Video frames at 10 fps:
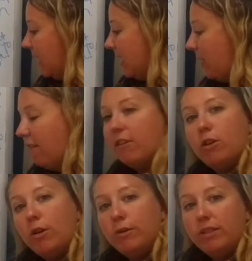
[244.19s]
Now I have a
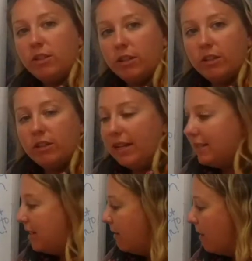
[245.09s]
closed circle
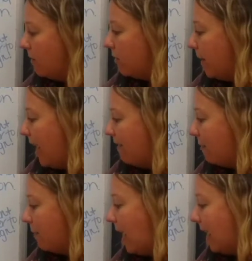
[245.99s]
at 0, so I
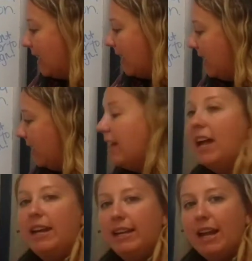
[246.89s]
have a bracket.
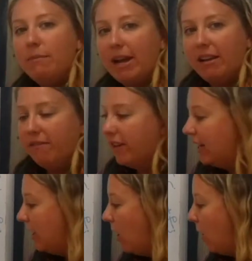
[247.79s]
And again, my
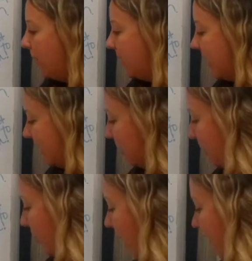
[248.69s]
infinity always gets a
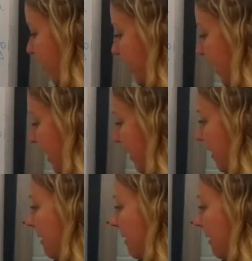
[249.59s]
parenthesis.